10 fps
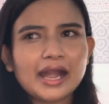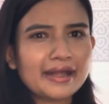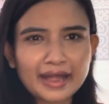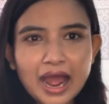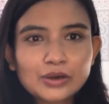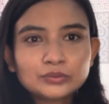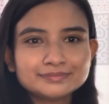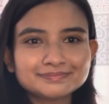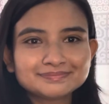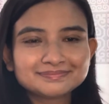now
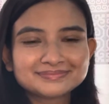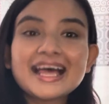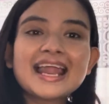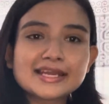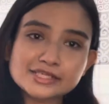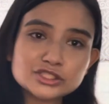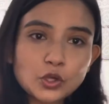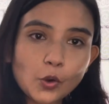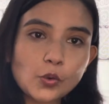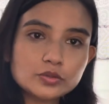let's
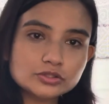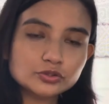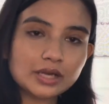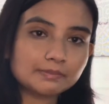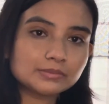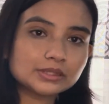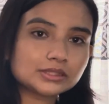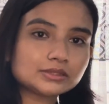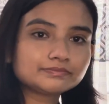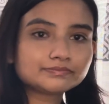go to number
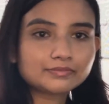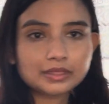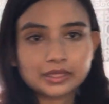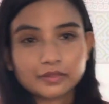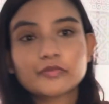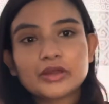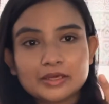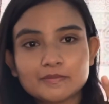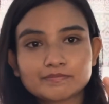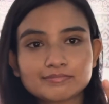
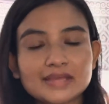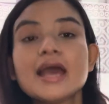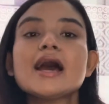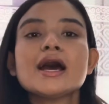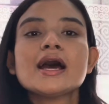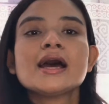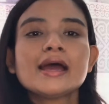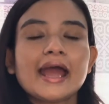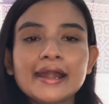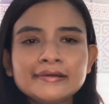three
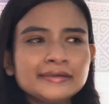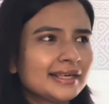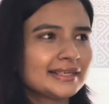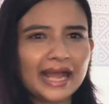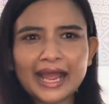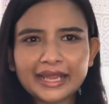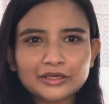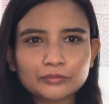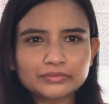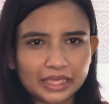and
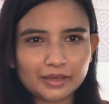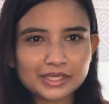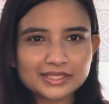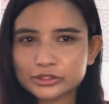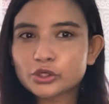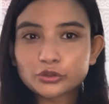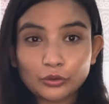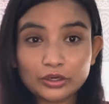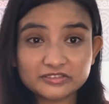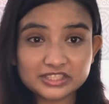I name it
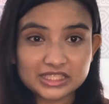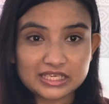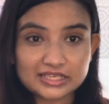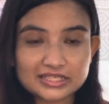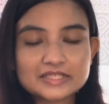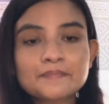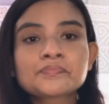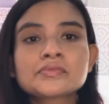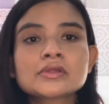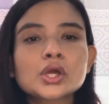role of seniors.
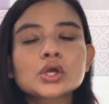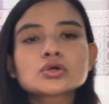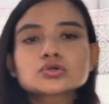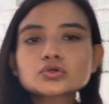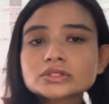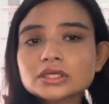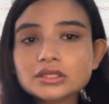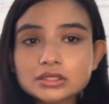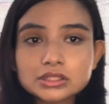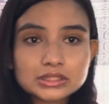So
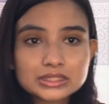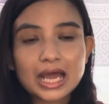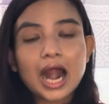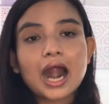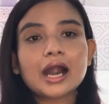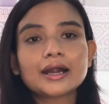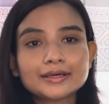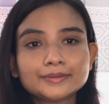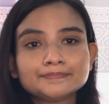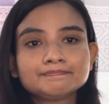seniors are